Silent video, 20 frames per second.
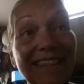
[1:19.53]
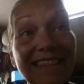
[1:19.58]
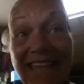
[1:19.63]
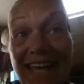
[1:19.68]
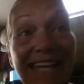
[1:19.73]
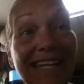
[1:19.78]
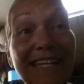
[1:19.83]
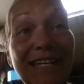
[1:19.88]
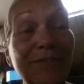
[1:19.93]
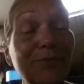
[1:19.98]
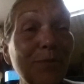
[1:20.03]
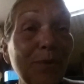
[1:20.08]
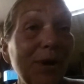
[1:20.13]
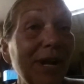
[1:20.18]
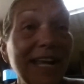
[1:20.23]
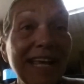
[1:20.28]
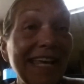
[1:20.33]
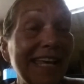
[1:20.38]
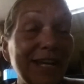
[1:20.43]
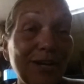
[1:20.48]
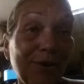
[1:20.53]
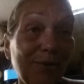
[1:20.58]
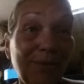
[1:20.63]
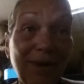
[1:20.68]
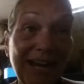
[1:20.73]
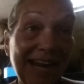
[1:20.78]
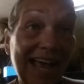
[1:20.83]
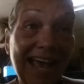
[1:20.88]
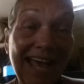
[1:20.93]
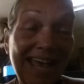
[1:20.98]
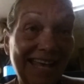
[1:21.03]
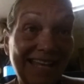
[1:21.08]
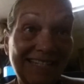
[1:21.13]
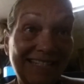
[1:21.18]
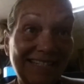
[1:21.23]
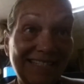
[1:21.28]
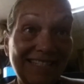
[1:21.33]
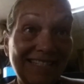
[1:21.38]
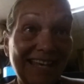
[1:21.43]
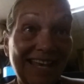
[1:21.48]
They didn't want to hear what I
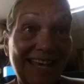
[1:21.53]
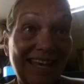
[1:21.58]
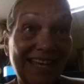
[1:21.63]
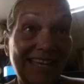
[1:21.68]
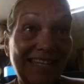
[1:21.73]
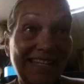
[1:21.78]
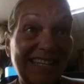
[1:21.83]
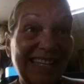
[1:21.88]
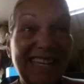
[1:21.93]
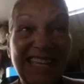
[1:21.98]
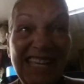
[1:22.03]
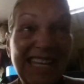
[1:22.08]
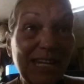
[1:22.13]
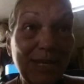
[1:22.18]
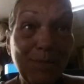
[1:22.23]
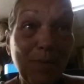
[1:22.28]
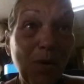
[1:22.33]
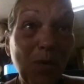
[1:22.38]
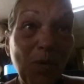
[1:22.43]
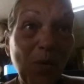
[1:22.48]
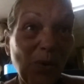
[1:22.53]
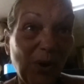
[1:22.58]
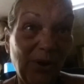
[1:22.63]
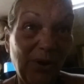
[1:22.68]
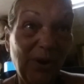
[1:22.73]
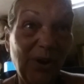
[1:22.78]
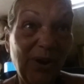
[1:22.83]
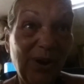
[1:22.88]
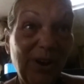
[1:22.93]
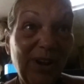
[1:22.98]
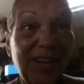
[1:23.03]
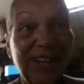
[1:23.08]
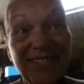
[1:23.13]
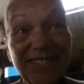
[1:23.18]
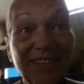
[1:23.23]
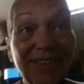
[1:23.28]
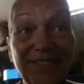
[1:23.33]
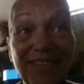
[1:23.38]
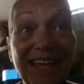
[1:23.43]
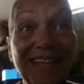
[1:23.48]
had to say anymore.
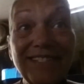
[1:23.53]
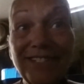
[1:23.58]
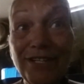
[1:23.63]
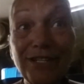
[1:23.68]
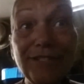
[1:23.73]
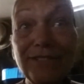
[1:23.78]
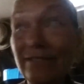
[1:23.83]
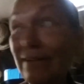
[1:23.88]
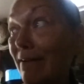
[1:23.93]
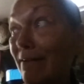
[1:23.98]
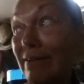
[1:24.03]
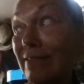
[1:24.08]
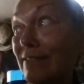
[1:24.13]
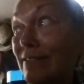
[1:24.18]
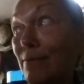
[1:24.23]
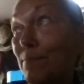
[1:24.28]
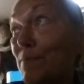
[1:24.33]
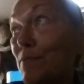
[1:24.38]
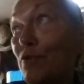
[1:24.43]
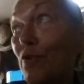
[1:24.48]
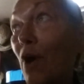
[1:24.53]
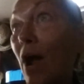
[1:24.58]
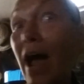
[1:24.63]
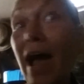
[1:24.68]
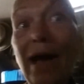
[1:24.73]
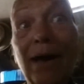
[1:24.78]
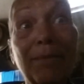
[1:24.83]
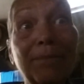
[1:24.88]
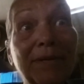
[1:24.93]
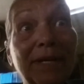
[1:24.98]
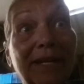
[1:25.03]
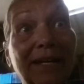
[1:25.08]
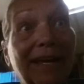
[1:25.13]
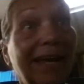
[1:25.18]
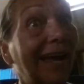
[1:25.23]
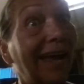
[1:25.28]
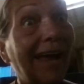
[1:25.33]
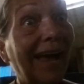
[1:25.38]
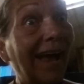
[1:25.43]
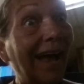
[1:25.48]
So they just unsubscribed.
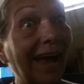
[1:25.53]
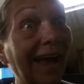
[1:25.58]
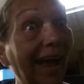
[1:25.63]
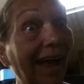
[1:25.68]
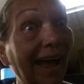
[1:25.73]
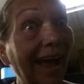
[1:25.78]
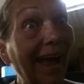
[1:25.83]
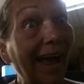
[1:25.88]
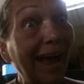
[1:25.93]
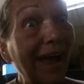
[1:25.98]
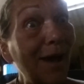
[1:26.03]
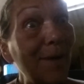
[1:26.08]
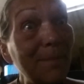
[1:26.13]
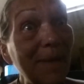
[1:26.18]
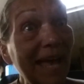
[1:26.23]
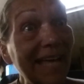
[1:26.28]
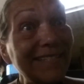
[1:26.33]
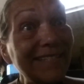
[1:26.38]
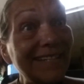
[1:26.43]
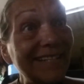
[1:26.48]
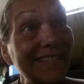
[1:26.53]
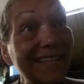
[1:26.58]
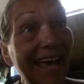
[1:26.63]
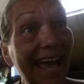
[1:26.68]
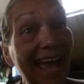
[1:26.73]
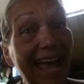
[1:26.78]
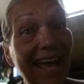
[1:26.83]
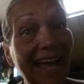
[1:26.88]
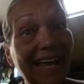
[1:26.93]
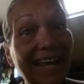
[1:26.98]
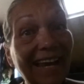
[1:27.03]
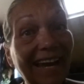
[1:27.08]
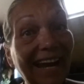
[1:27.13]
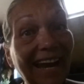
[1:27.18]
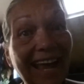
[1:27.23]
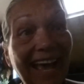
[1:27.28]
Imagine that.